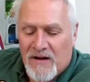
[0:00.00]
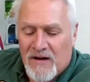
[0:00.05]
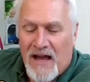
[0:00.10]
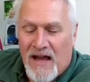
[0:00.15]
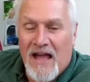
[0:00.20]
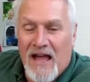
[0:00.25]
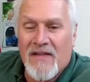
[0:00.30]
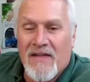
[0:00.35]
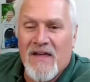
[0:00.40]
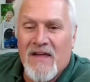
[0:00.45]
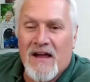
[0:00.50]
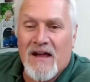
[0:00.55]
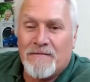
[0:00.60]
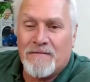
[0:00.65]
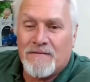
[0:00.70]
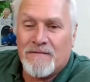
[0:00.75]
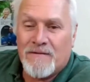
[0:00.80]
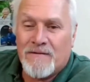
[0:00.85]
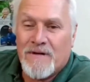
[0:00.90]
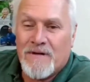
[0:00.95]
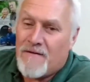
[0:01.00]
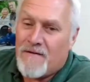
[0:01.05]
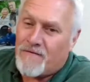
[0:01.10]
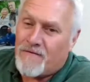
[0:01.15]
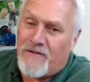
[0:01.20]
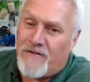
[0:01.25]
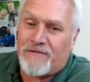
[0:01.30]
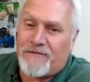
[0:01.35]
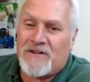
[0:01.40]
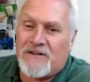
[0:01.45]
and then
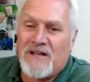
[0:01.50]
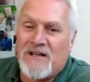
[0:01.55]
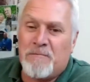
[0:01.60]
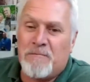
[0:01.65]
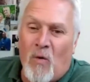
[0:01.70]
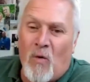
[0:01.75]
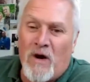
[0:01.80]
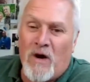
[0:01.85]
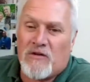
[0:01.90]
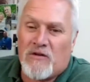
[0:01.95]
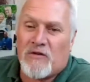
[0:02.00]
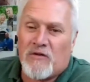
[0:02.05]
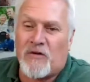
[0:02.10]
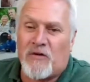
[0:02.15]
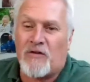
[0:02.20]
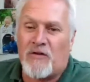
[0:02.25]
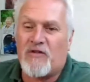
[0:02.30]
50 points for